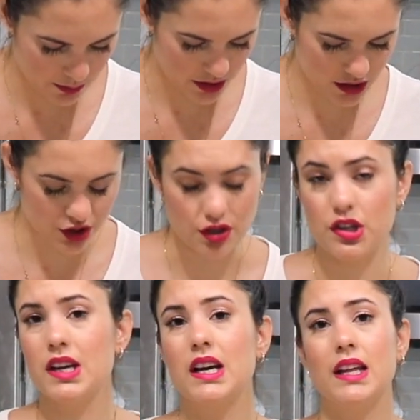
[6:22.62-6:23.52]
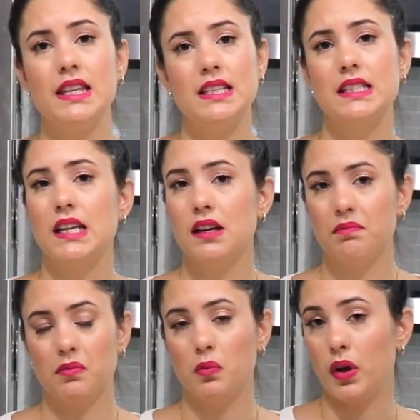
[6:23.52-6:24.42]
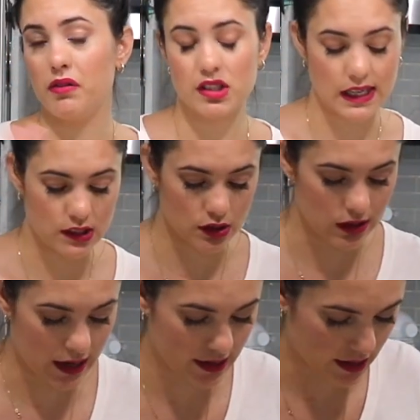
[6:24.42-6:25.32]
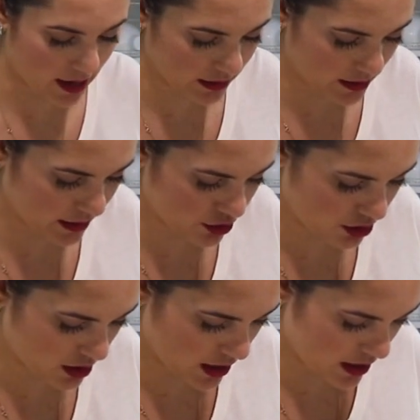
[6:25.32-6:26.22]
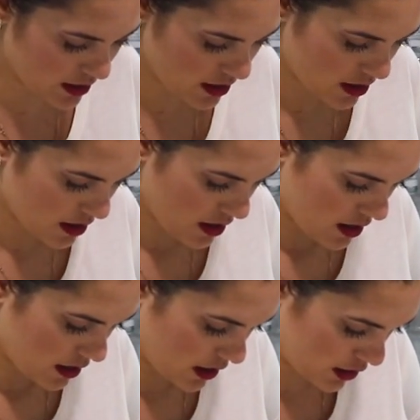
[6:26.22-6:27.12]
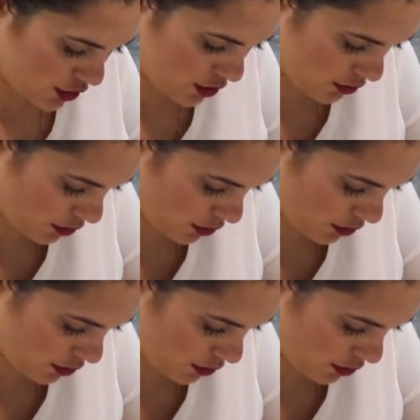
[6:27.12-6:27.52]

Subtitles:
I'm going to do, you can cut these whatever size you like. I like to cut it into